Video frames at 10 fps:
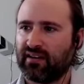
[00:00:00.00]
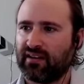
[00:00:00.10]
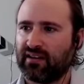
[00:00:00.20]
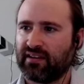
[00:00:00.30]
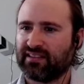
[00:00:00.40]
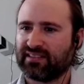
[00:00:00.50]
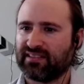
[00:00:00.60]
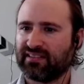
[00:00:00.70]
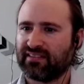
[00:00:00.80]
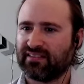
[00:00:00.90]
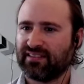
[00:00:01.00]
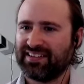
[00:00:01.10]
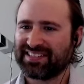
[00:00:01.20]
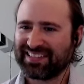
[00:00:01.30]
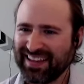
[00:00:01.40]
in
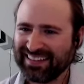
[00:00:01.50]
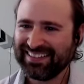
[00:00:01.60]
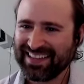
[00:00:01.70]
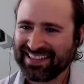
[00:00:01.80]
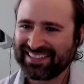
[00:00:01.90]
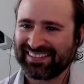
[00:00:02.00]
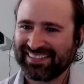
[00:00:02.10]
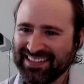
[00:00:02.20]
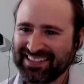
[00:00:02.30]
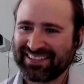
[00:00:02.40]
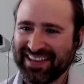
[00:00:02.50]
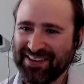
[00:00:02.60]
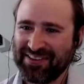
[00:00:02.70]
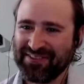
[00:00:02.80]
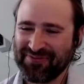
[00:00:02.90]
a slightly less
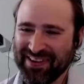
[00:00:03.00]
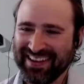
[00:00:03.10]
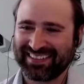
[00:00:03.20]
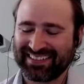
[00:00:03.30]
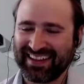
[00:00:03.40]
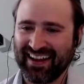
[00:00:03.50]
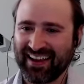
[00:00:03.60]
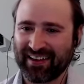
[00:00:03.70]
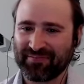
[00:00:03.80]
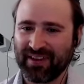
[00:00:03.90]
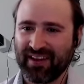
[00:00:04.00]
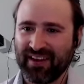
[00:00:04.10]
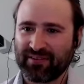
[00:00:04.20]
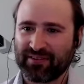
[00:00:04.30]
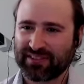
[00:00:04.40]
negative way at the time.
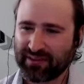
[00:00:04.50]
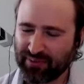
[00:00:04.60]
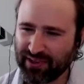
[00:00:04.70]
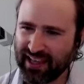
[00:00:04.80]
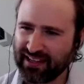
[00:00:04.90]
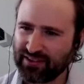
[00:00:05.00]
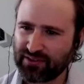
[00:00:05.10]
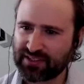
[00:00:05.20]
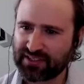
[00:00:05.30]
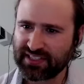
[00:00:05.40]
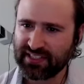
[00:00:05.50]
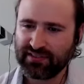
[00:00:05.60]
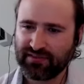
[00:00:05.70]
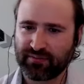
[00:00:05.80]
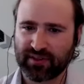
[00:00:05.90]
It was like planting those
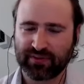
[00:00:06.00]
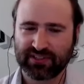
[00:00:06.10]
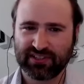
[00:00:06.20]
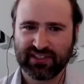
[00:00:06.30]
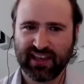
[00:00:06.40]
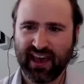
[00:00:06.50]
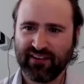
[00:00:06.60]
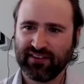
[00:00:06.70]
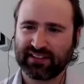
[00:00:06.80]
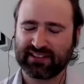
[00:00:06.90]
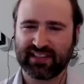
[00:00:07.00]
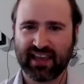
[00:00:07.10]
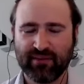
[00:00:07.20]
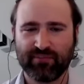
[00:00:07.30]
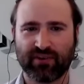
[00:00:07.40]
seeds for me, but just to have an
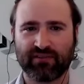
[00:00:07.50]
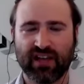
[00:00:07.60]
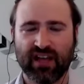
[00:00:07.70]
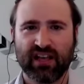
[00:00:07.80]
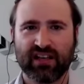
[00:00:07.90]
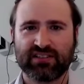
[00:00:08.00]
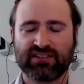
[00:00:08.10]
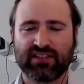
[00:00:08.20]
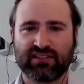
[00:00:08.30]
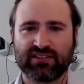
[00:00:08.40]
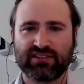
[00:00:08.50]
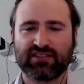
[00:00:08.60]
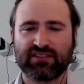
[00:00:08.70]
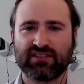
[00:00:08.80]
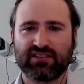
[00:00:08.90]
example of
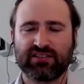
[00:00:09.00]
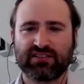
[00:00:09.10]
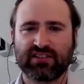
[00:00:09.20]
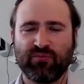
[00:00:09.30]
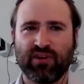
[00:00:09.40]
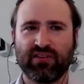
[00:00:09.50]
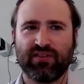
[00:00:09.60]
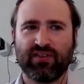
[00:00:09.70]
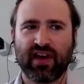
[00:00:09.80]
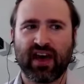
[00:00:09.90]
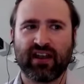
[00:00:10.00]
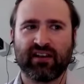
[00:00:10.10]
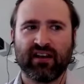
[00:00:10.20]
someone that